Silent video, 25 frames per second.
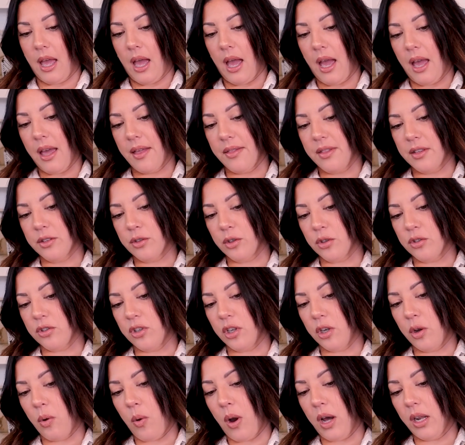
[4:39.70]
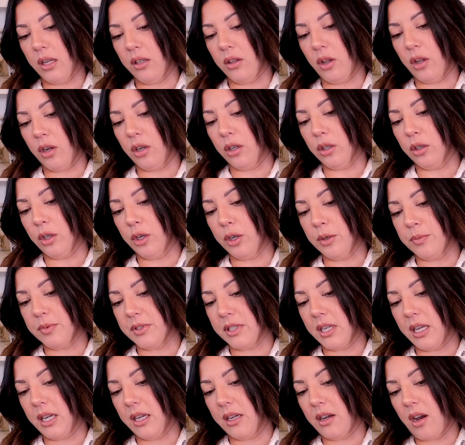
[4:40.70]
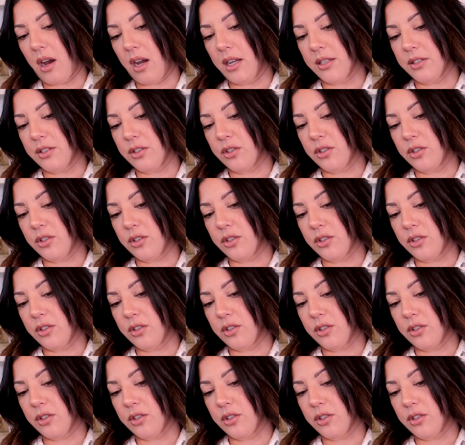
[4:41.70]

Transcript: And there's also quite a lot of loops here, guys,